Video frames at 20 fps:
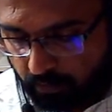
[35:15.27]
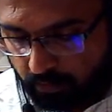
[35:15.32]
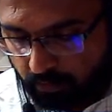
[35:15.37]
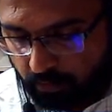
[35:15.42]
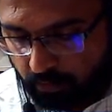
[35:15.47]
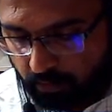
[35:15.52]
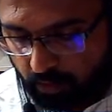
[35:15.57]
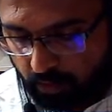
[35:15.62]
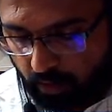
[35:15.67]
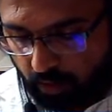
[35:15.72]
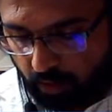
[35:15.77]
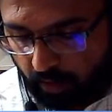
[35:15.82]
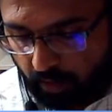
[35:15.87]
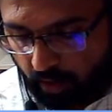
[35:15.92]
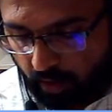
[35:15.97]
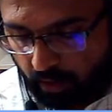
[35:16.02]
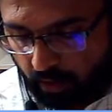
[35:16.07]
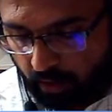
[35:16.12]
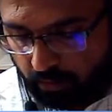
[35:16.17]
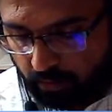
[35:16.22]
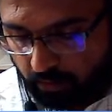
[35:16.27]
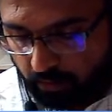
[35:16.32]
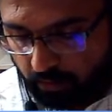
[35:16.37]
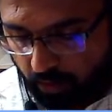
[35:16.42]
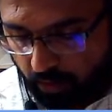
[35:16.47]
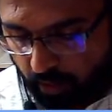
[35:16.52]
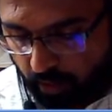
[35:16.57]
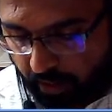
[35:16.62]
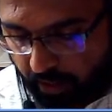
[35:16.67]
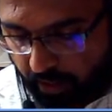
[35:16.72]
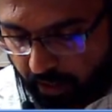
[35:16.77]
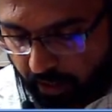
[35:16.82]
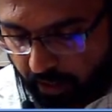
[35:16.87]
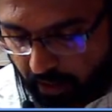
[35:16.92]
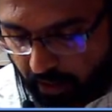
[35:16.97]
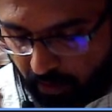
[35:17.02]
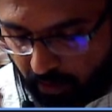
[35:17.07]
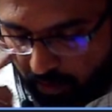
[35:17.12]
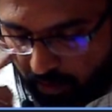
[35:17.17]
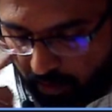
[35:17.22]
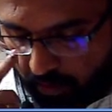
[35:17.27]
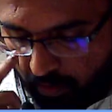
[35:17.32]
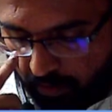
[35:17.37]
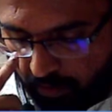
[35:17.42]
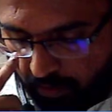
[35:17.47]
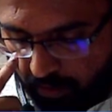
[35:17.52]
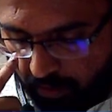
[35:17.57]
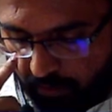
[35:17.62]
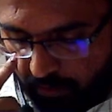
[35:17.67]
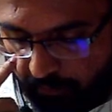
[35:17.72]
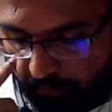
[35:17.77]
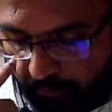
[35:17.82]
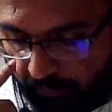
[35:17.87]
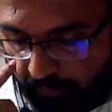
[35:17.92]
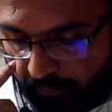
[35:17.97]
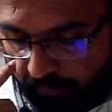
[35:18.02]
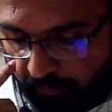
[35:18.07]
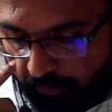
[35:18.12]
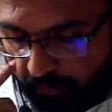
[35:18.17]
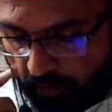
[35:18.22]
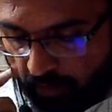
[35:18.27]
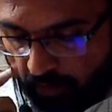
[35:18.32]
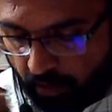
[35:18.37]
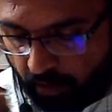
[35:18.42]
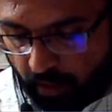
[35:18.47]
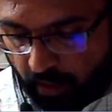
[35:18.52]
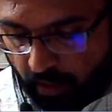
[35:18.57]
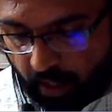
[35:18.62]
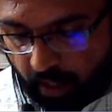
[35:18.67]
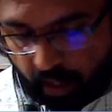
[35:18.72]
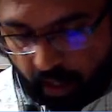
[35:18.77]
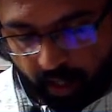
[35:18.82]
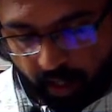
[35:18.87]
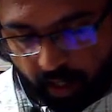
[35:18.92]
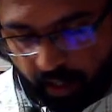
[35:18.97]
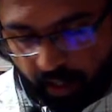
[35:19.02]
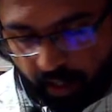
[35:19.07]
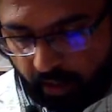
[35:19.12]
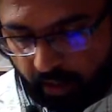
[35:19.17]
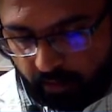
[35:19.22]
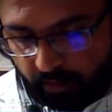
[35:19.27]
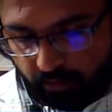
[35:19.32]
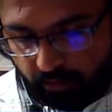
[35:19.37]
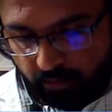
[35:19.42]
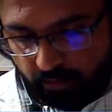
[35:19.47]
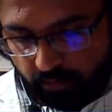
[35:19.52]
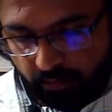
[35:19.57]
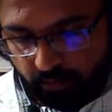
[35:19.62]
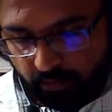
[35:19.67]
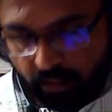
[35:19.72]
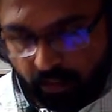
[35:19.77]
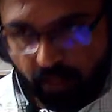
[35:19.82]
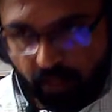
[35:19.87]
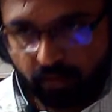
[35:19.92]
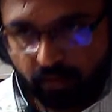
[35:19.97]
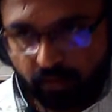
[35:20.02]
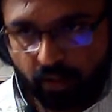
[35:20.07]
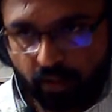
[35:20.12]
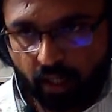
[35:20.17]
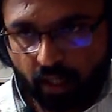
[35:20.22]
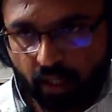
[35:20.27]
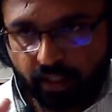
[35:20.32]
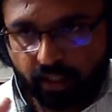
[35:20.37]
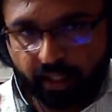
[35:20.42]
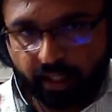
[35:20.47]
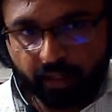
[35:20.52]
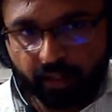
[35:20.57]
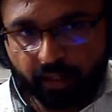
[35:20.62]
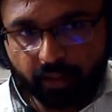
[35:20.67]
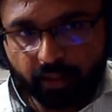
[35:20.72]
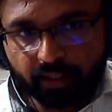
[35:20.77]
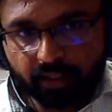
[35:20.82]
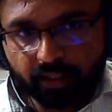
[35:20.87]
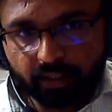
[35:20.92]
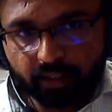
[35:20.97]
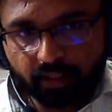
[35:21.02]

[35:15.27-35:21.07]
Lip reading: So I will not go detail into those things. And yeah, so are there any questions?